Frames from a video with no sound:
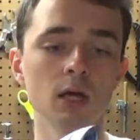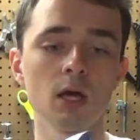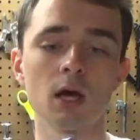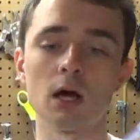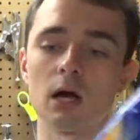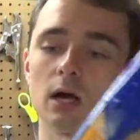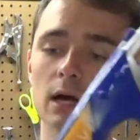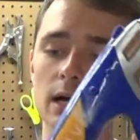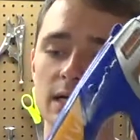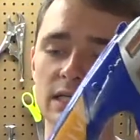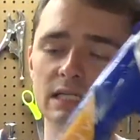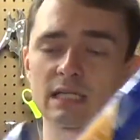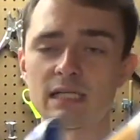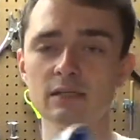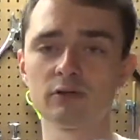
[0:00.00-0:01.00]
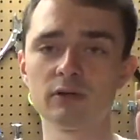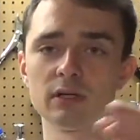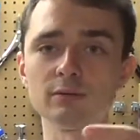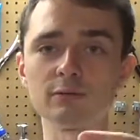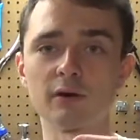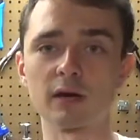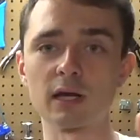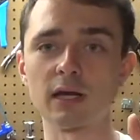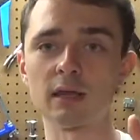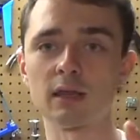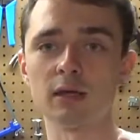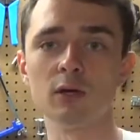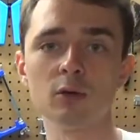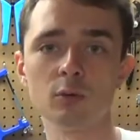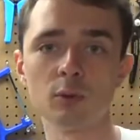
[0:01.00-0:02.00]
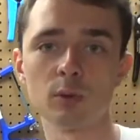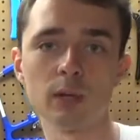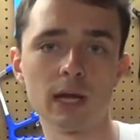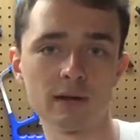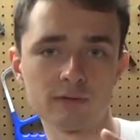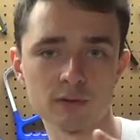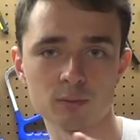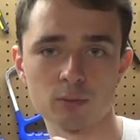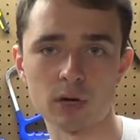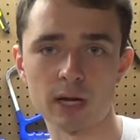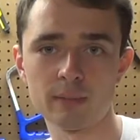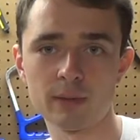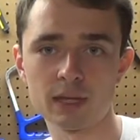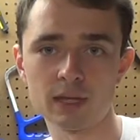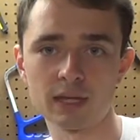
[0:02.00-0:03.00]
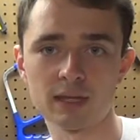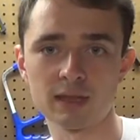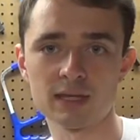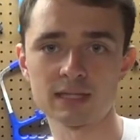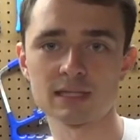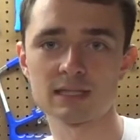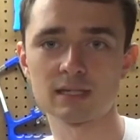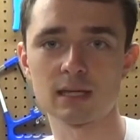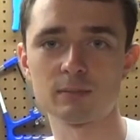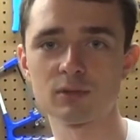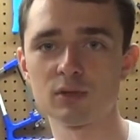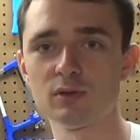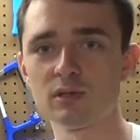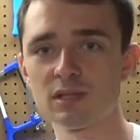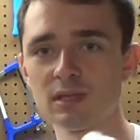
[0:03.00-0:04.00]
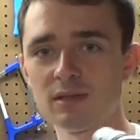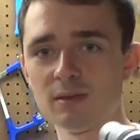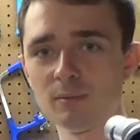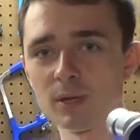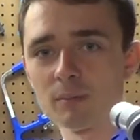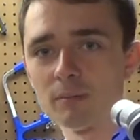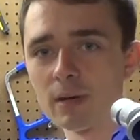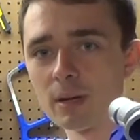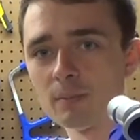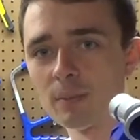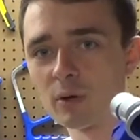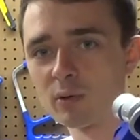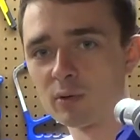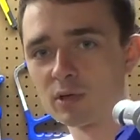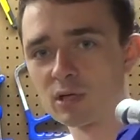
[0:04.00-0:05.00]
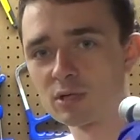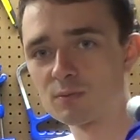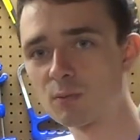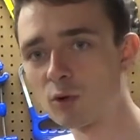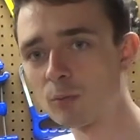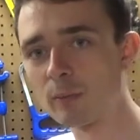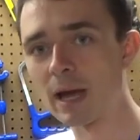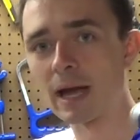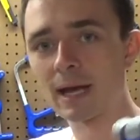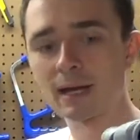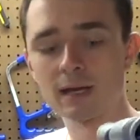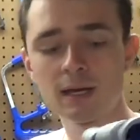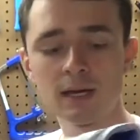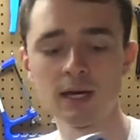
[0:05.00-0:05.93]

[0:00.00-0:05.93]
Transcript: I just think it's really funky that you would have to prime it like this. I'm so used to the big bad bow where you just pull back.